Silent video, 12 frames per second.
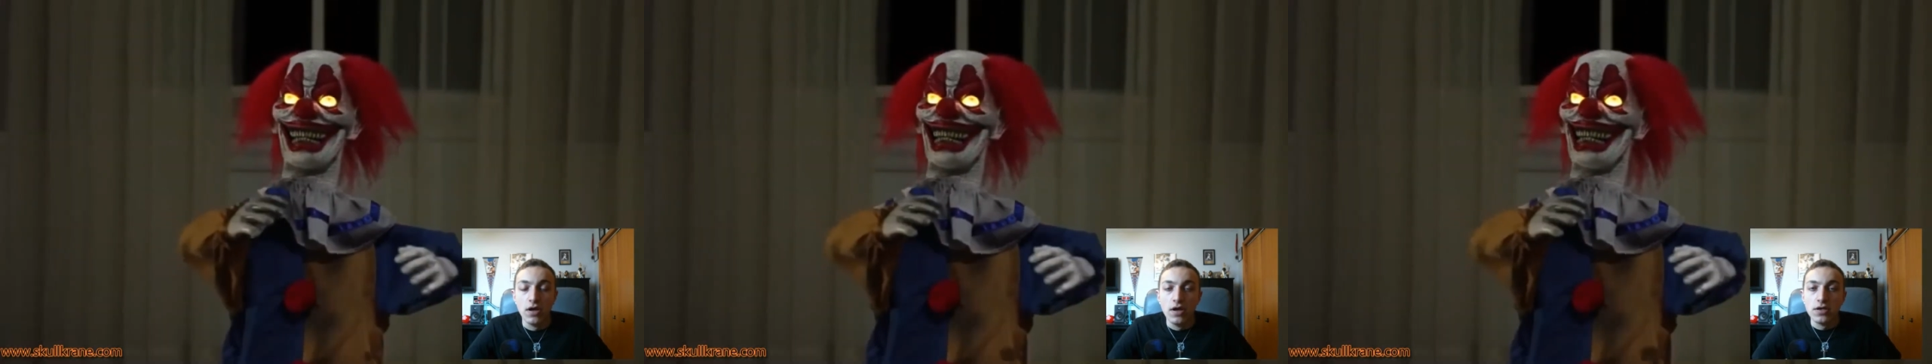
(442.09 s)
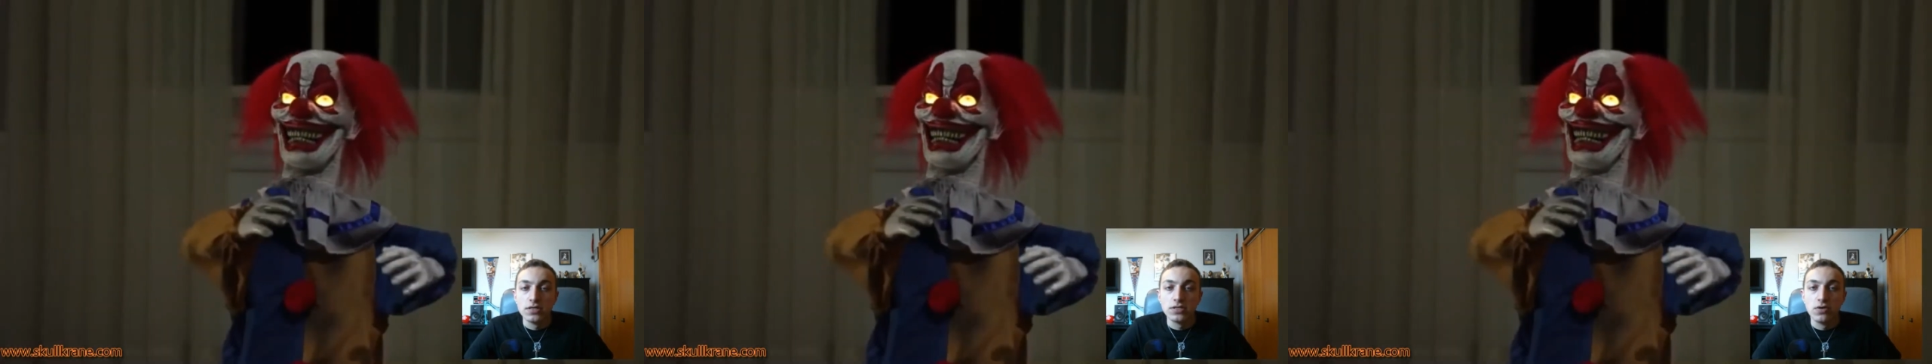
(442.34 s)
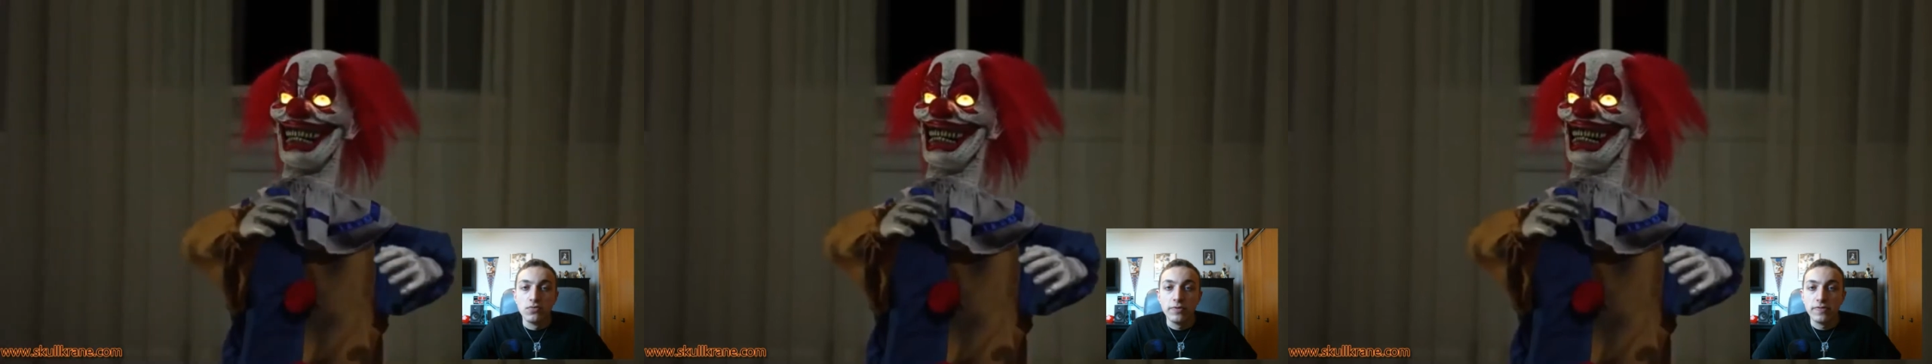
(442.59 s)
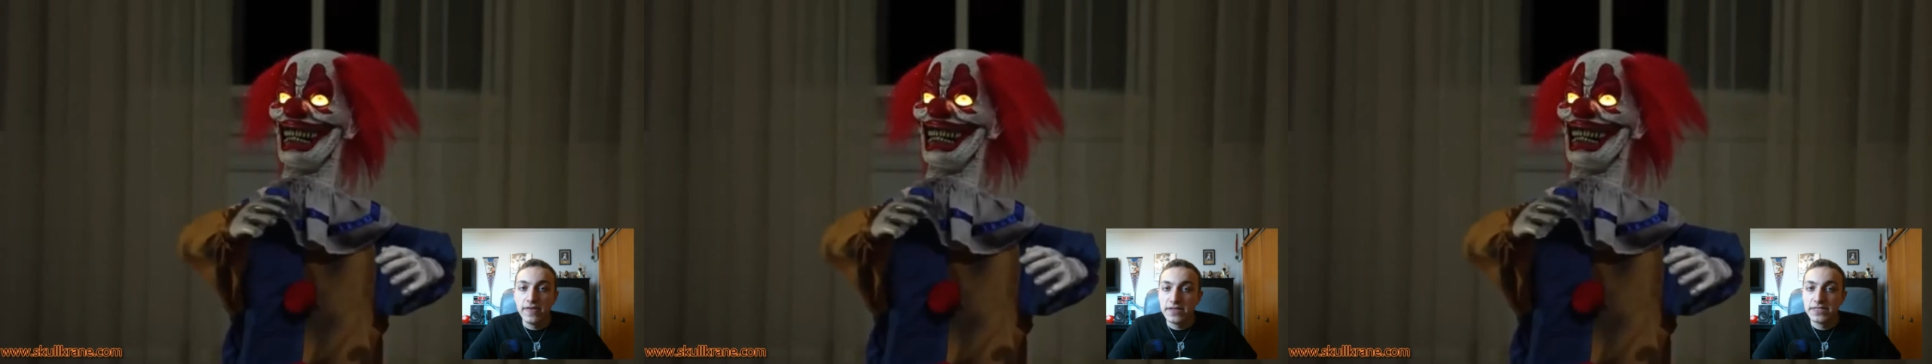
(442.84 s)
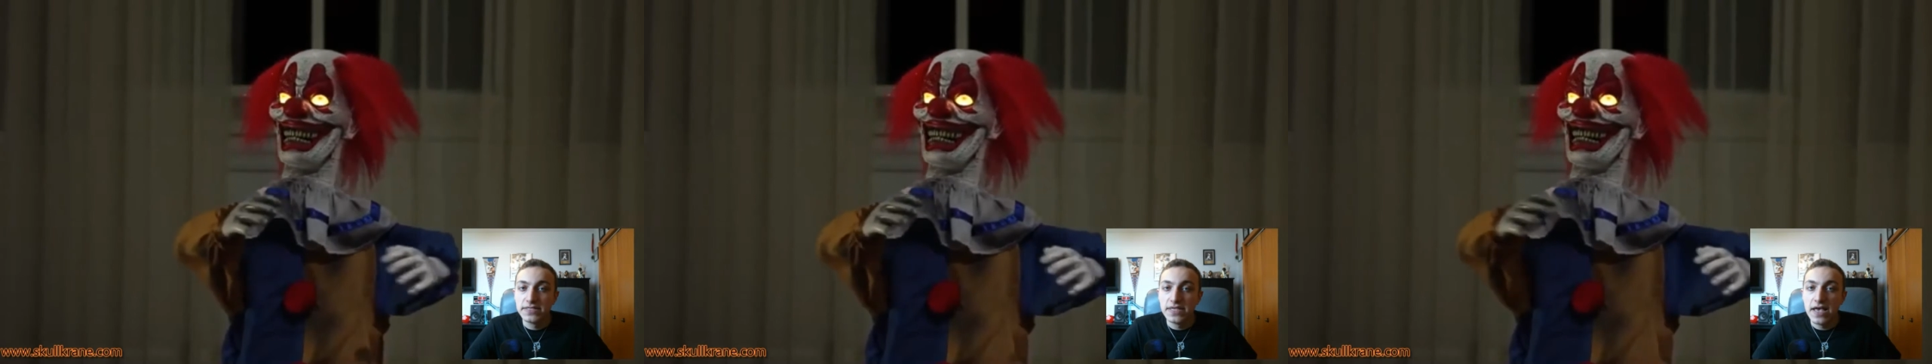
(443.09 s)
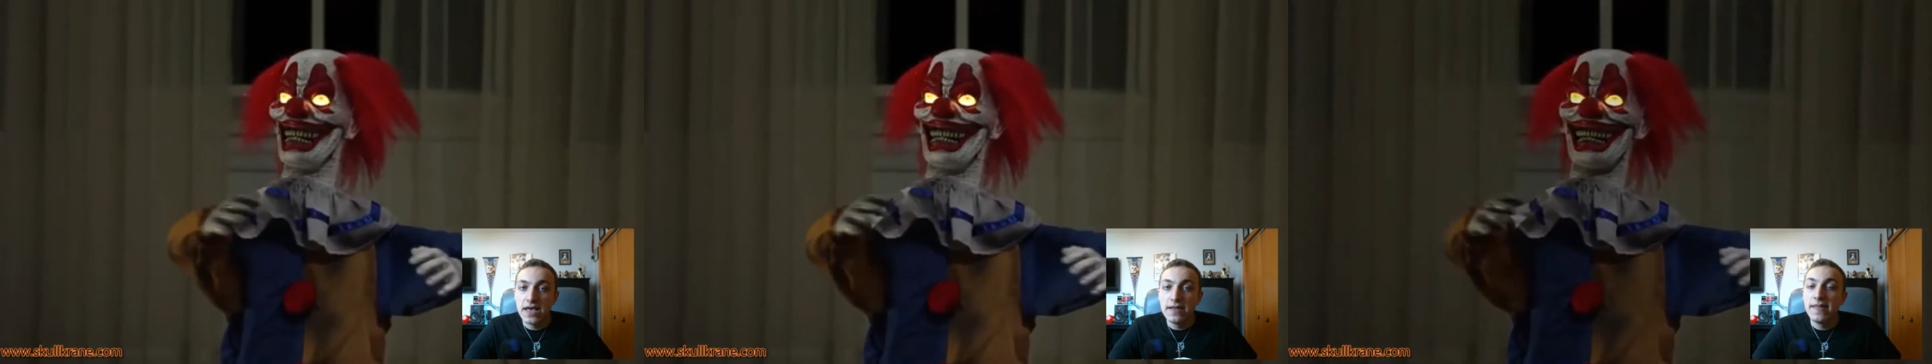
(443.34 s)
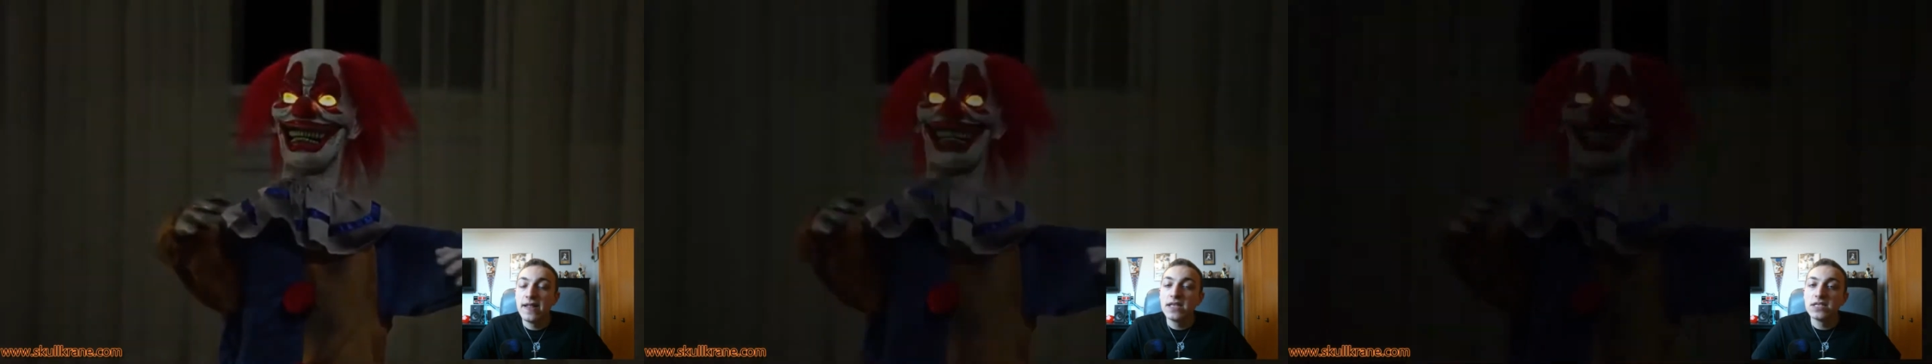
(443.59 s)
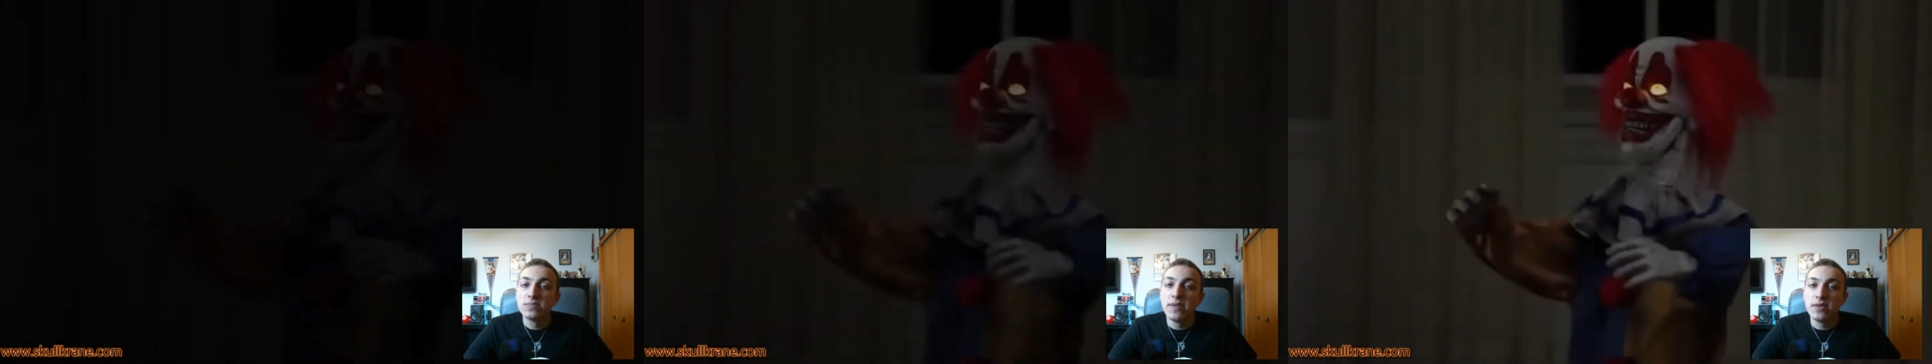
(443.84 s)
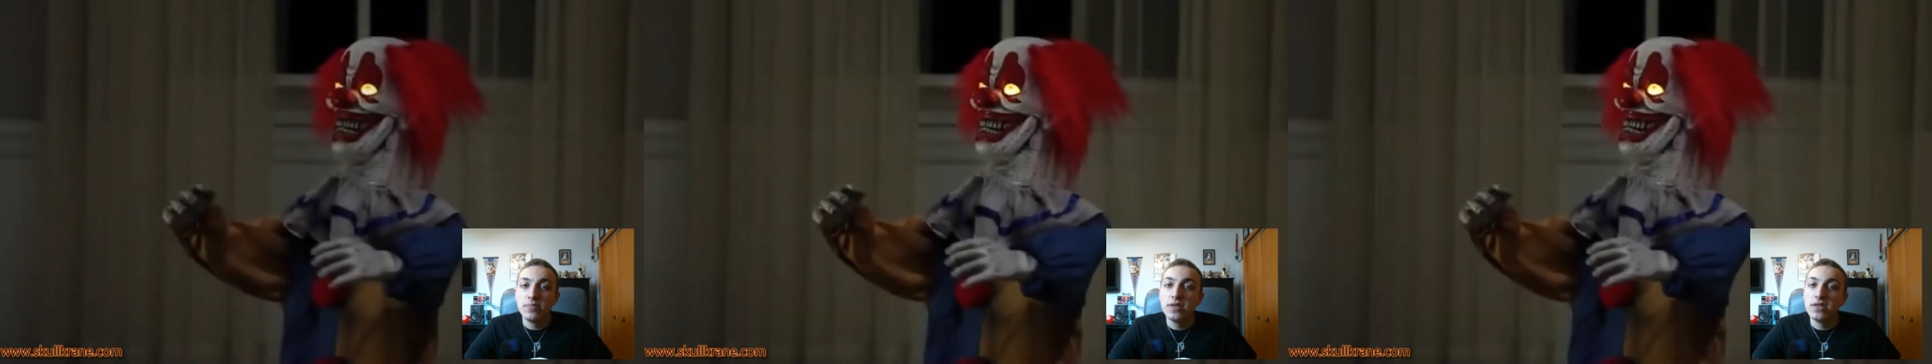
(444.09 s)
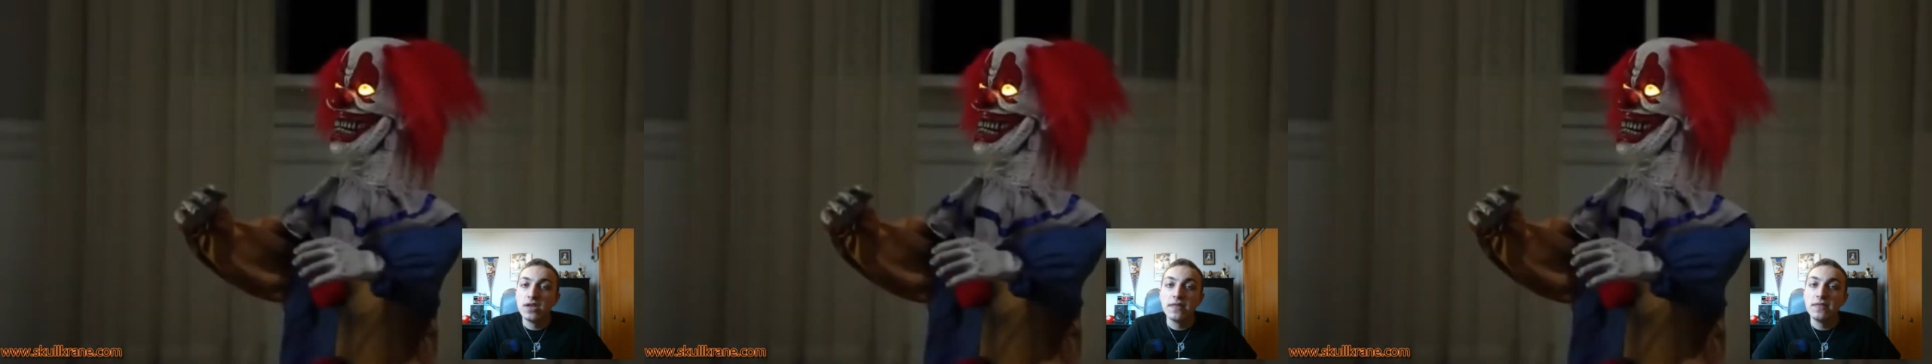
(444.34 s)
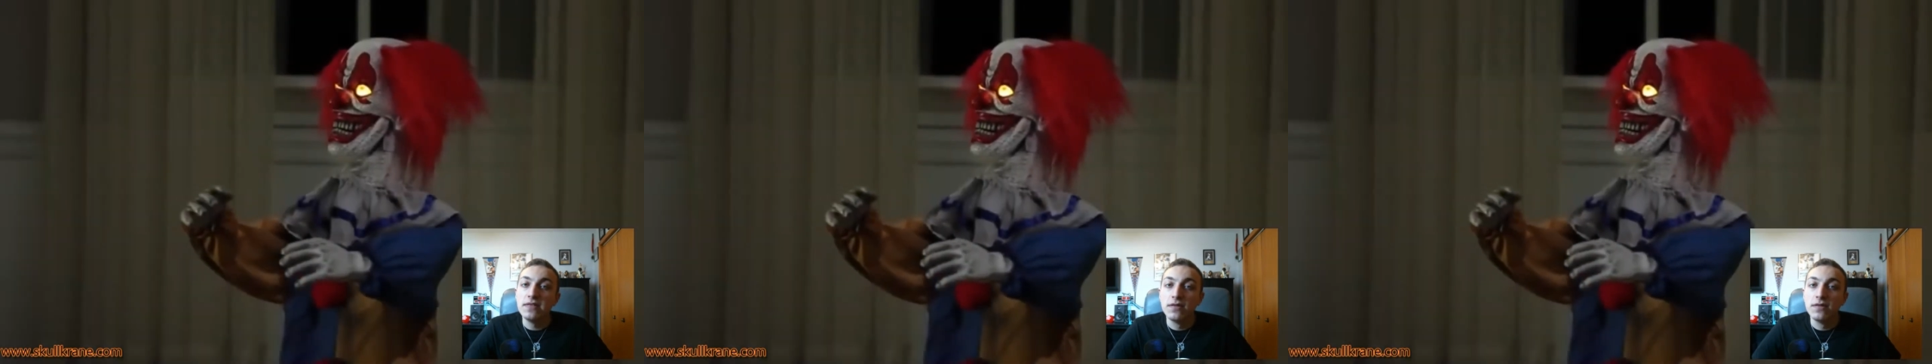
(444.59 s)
So with that said, that is my opinion on the Little